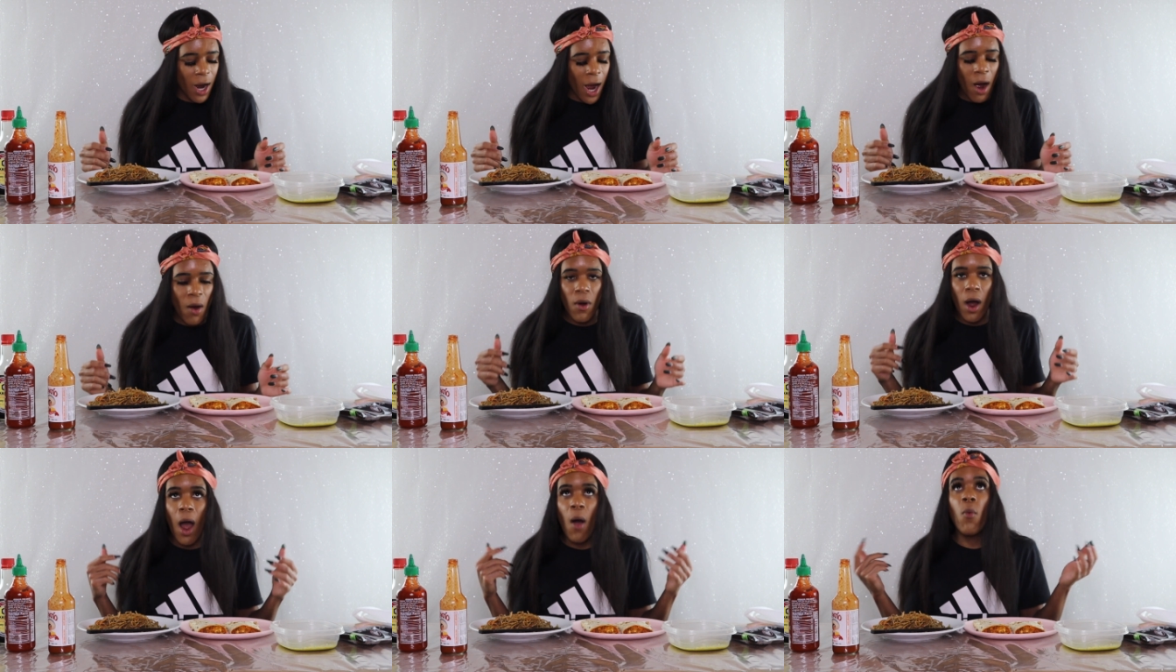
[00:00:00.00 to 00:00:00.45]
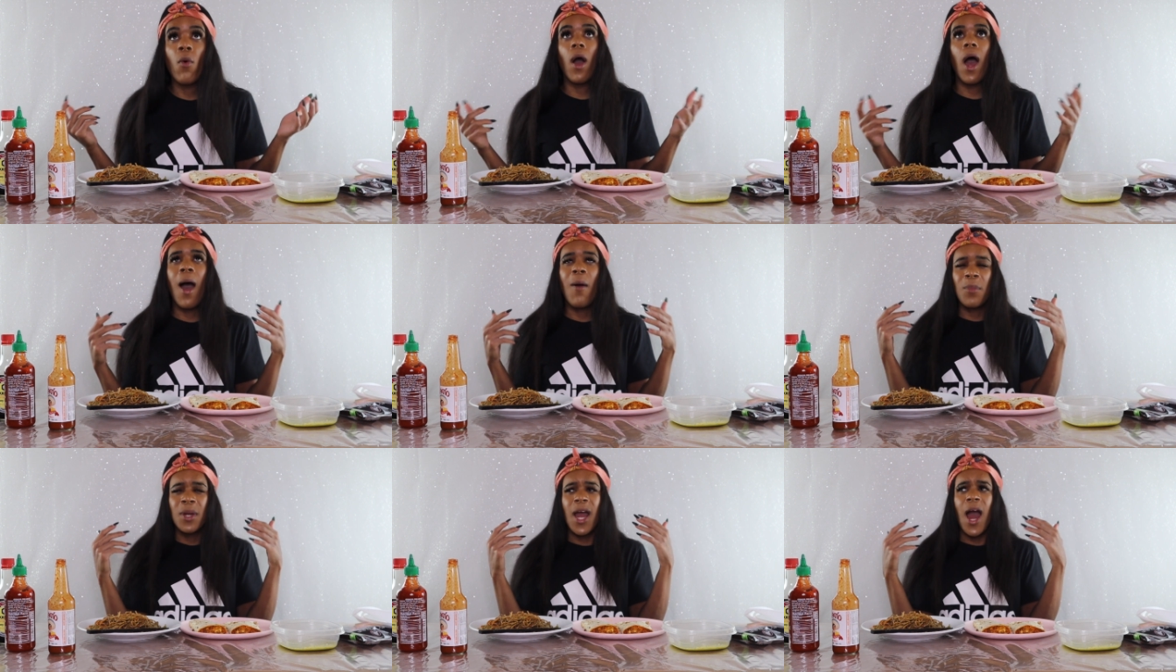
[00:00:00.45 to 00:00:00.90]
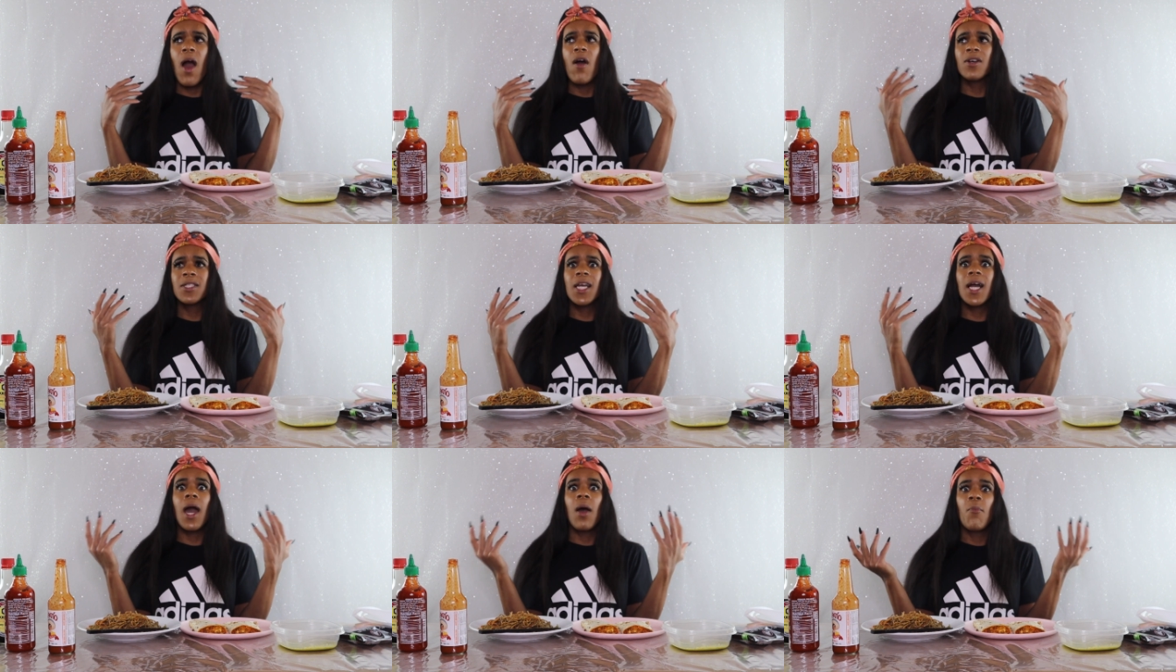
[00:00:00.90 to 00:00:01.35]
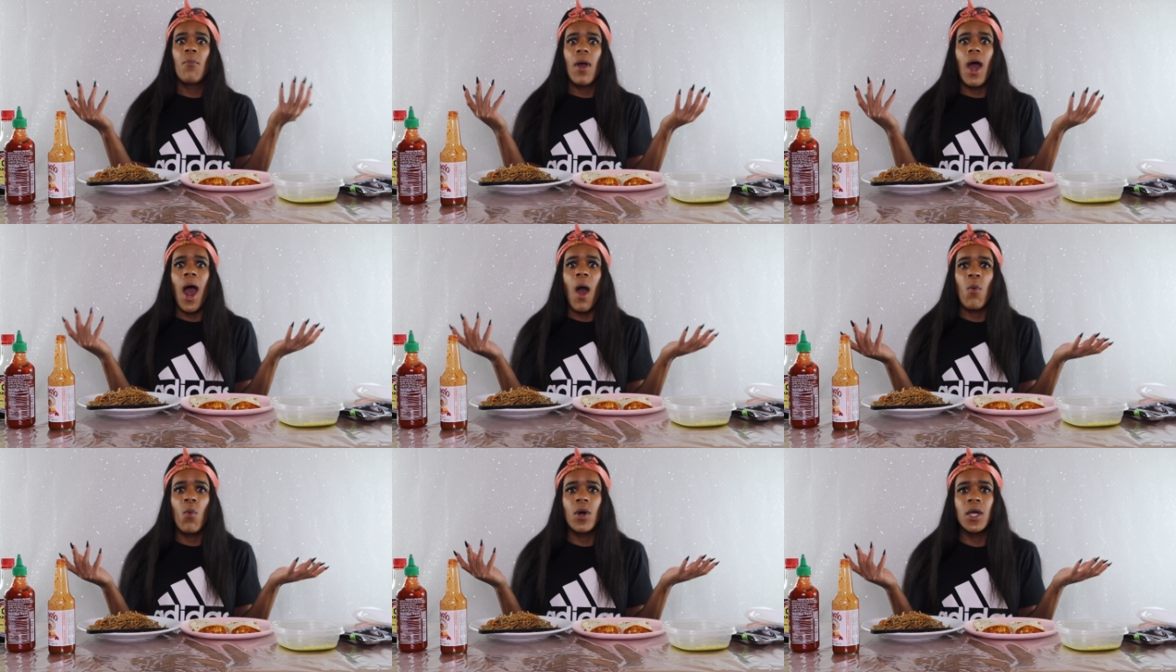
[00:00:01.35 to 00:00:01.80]
I mean, I was like,
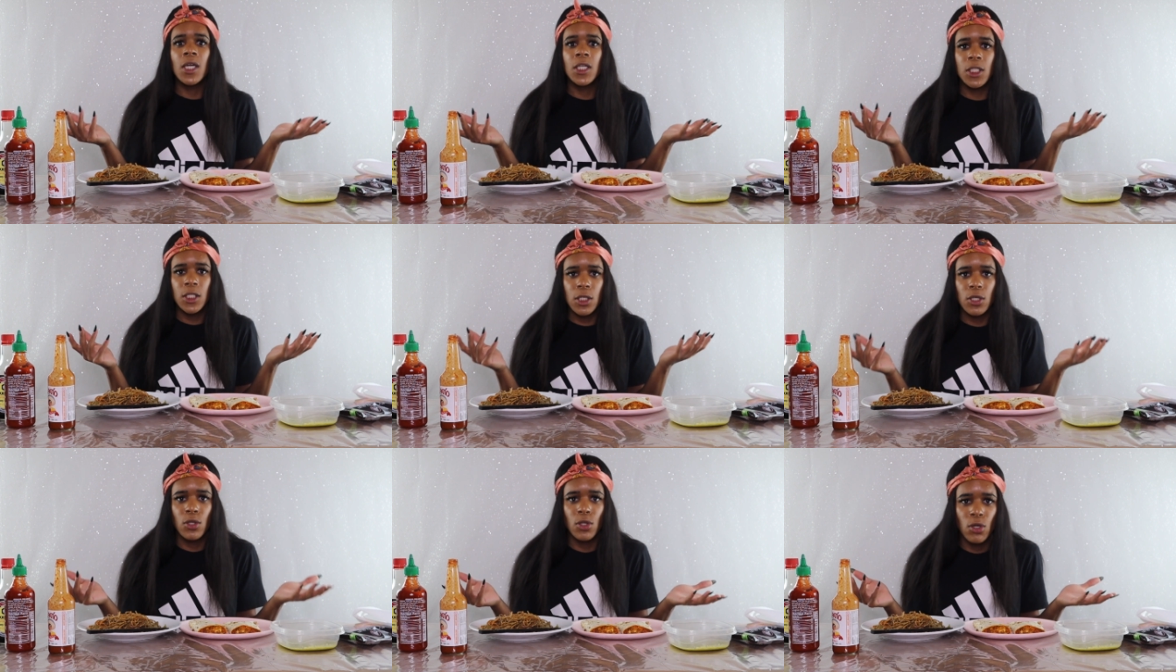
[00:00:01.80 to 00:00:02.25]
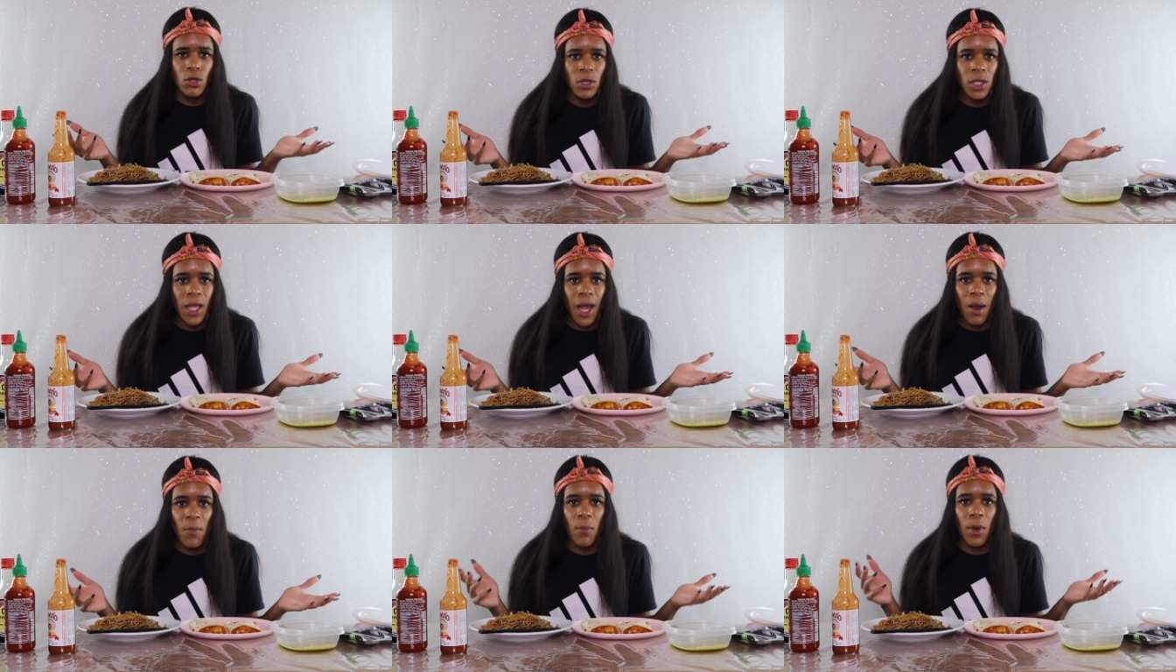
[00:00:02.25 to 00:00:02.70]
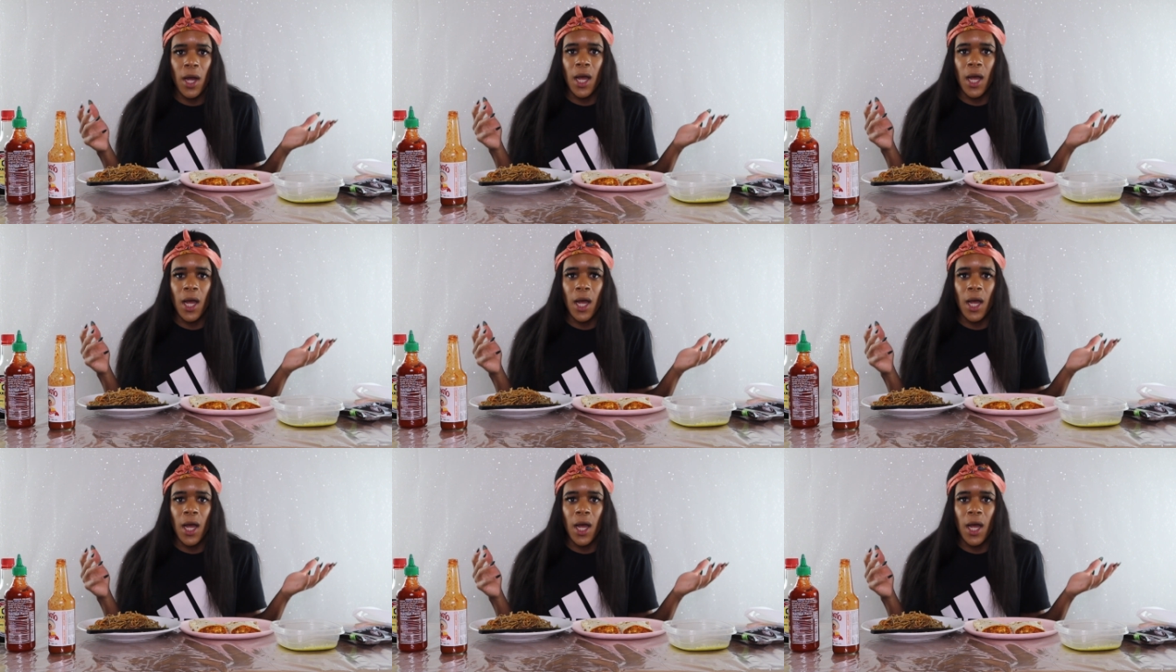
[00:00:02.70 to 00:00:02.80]
I wanted to do that,